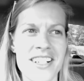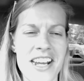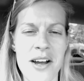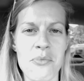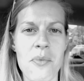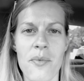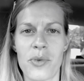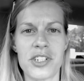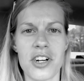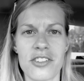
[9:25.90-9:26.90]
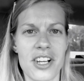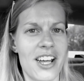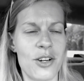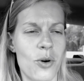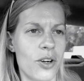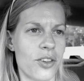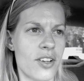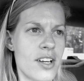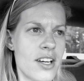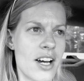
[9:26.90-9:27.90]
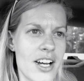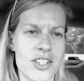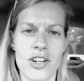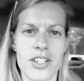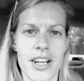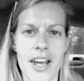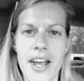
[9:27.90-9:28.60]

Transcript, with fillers: Anytime we start to head north, I start to get